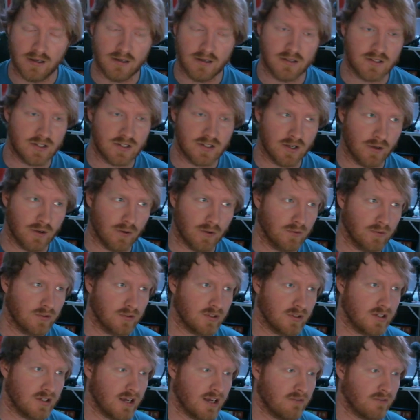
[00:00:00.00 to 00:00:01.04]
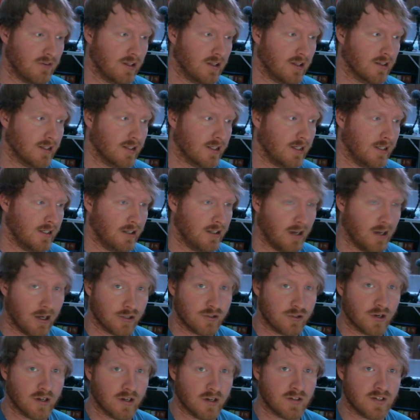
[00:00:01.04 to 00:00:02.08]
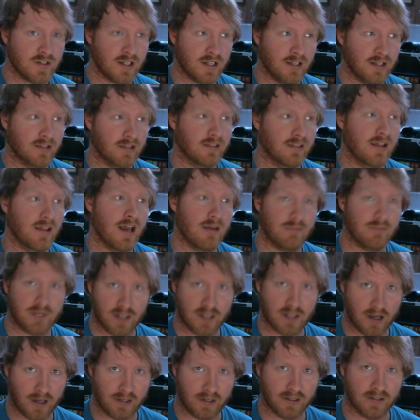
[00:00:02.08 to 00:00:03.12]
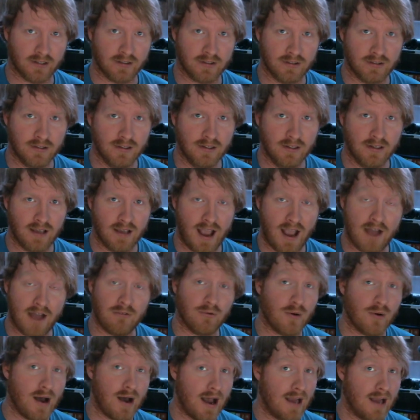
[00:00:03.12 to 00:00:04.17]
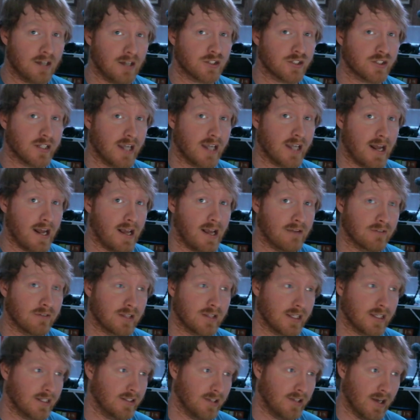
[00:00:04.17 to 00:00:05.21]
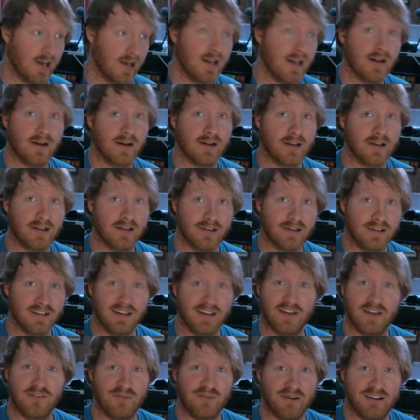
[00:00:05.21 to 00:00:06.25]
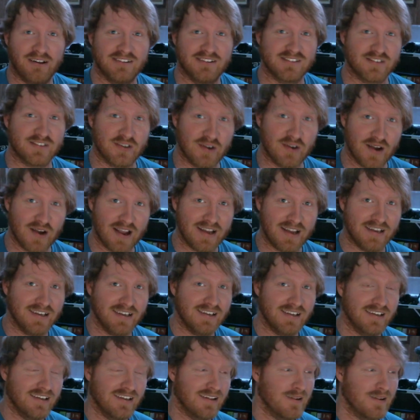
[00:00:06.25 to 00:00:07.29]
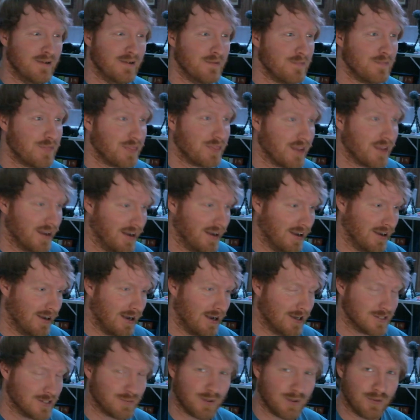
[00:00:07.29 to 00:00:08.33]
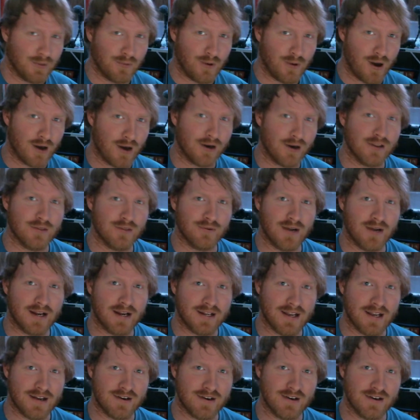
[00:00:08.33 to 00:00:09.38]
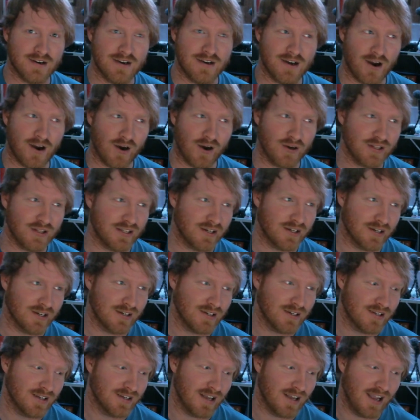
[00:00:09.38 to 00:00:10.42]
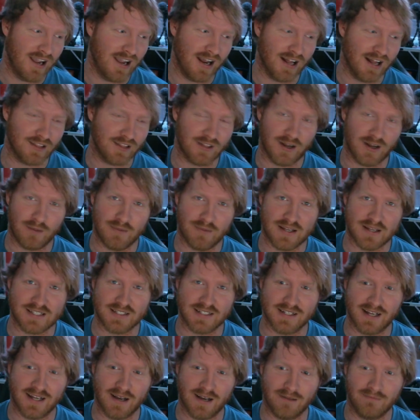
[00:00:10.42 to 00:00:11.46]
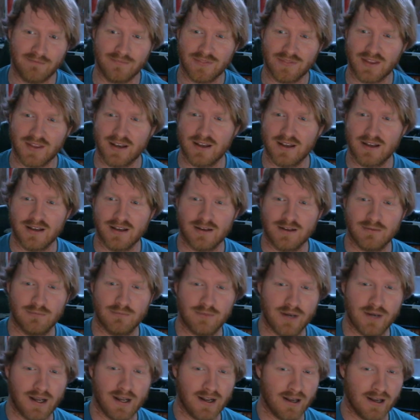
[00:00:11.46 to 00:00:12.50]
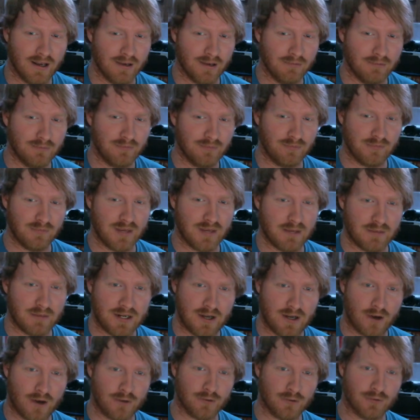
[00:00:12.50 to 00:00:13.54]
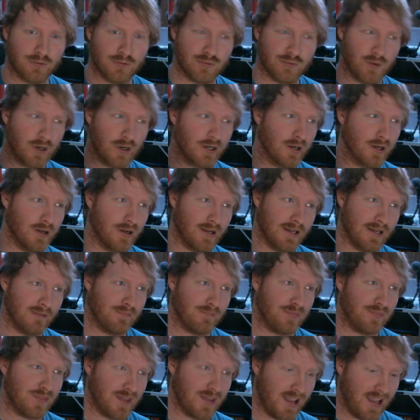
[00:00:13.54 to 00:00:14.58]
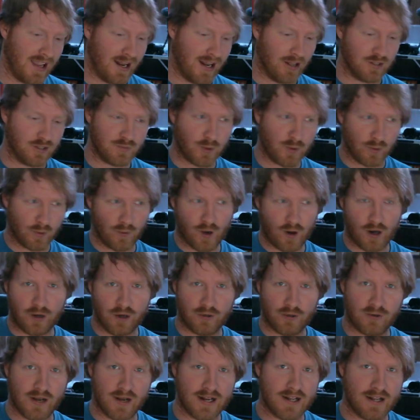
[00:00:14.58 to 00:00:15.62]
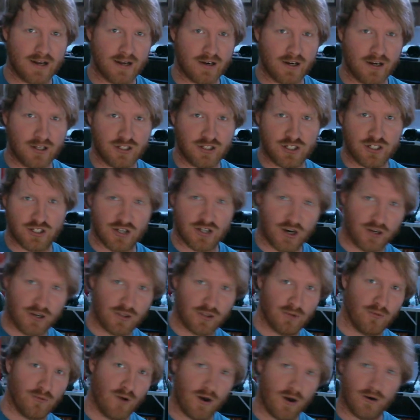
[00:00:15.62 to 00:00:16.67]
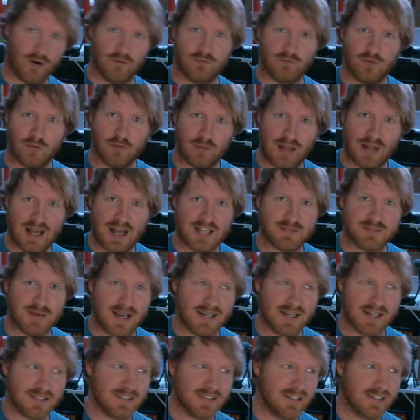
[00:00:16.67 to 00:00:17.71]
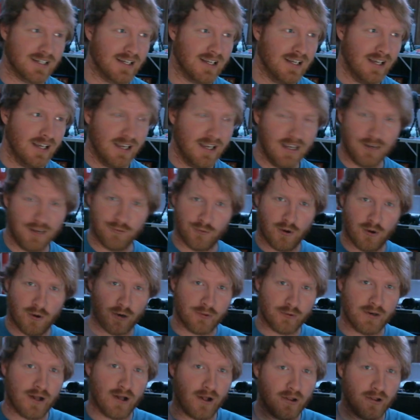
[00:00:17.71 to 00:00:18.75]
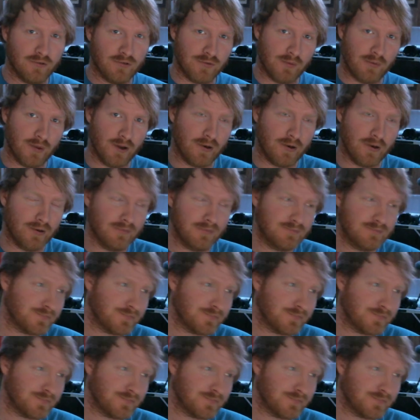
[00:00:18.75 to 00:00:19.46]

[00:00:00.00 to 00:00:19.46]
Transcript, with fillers: So definitely not trusting that Miata. I, actually got everything done on it. it runs great. Uh, I was putting water in the radiator earlier, and I thought I messed it up. But uh, man, my daughter was working on it, and I was pouring water in the radiator, and she turned the water on full blast by accident, and water went all over the motor.